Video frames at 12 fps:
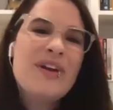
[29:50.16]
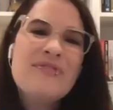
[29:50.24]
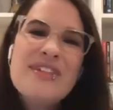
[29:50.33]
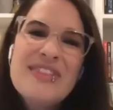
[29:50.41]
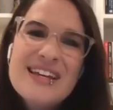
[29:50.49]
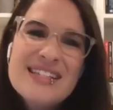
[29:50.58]

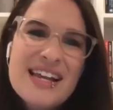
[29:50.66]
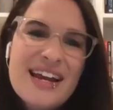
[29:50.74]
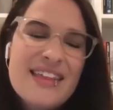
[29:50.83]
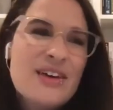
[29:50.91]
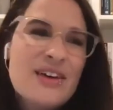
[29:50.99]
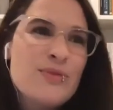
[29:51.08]
the things that
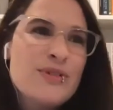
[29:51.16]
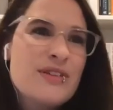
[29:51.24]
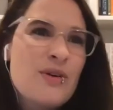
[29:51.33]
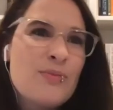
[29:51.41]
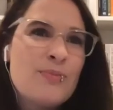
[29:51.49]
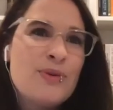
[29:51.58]
I think was
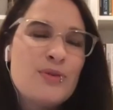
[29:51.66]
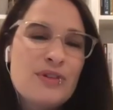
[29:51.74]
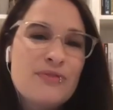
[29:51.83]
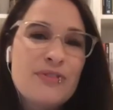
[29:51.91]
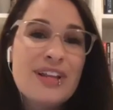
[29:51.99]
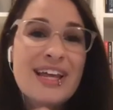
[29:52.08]
so
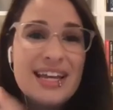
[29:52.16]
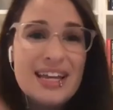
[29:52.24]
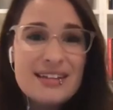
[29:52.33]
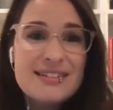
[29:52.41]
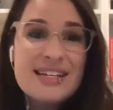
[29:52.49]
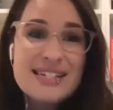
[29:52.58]
beautiful and
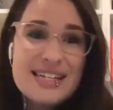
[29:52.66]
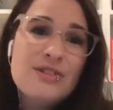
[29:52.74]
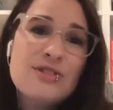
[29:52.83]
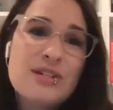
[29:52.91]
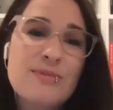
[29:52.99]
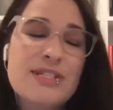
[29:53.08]

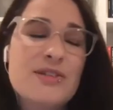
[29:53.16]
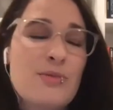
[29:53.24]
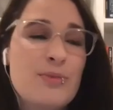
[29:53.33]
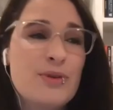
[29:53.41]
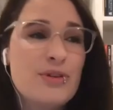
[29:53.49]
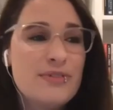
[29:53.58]
continues to be so
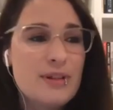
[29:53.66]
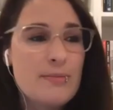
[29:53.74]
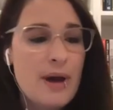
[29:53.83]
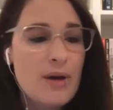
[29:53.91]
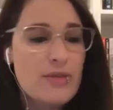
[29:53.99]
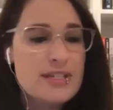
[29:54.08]
beautiful
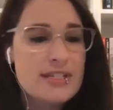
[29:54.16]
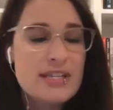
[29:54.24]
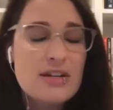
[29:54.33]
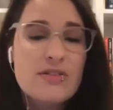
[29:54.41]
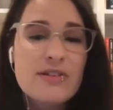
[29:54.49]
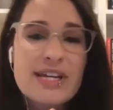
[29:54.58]
about the
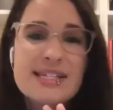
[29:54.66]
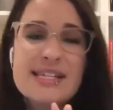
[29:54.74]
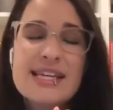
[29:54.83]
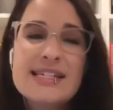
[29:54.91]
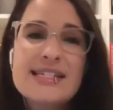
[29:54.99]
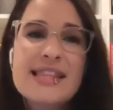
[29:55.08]
series
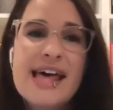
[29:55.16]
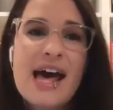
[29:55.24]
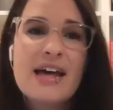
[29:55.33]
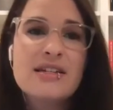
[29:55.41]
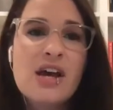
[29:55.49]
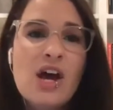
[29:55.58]
is
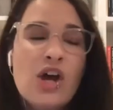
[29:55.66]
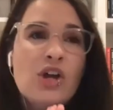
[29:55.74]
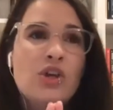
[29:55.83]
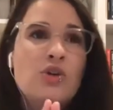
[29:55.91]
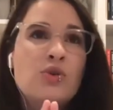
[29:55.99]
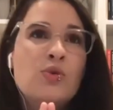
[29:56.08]
that
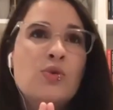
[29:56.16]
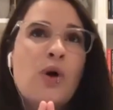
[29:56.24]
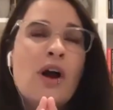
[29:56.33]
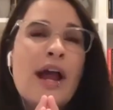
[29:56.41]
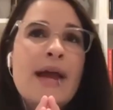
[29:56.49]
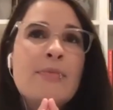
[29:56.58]
you
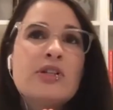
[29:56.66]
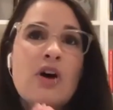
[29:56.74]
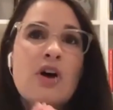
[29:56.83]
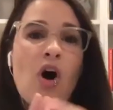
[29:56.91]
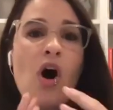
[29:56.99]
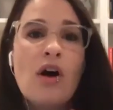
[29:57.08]
are able
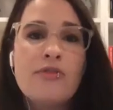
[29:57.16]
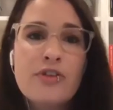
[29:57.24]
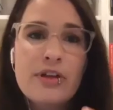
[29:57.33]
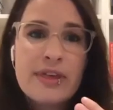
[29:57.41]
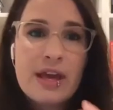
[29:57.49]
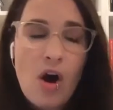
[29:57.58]
to
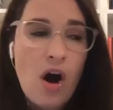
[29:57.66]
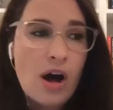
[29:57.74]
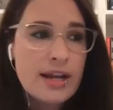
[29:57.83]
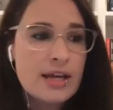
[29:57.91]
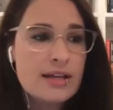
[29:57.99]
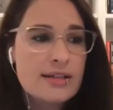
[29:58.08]
offer the
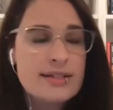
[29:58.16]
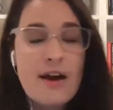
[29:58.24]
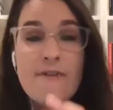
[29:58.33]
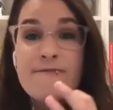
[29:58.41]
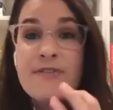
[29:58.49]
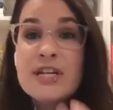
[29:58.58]
audience
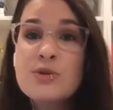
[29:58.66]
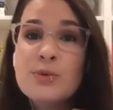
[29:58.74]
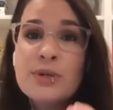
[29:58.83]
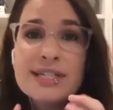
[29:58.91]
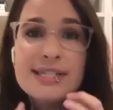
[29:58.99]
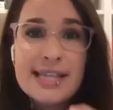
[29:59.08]
a
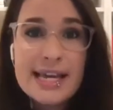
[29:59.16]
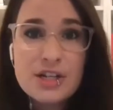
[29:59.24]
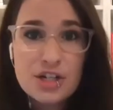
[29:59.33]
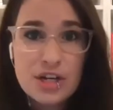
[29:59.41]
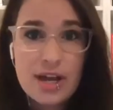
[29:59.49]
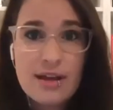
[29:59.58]

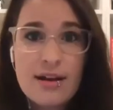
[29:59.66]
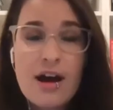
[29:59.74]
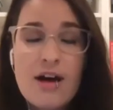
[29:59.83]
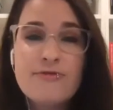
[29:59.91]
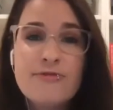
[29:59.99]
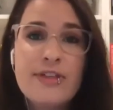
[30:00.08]
visualization
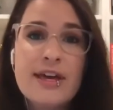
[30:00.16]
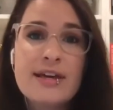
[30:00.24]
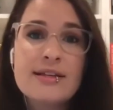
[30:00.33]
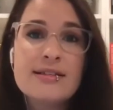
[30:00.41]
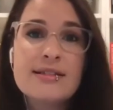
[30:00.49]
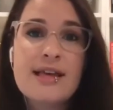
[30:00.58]
of
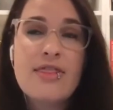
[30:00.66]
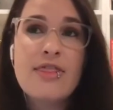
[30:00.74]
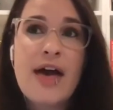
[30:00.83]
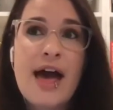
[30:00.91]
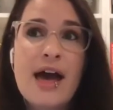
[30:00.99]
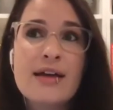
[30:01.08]
things
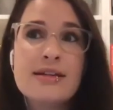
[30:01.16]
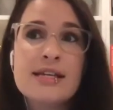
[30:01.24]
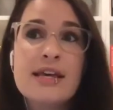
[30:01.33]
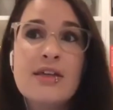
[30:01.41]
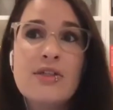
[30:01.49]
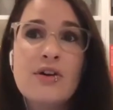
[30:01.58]
that
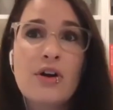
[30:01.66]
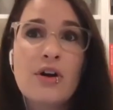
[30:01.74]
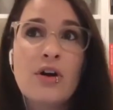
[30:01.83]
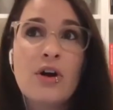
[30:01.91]
either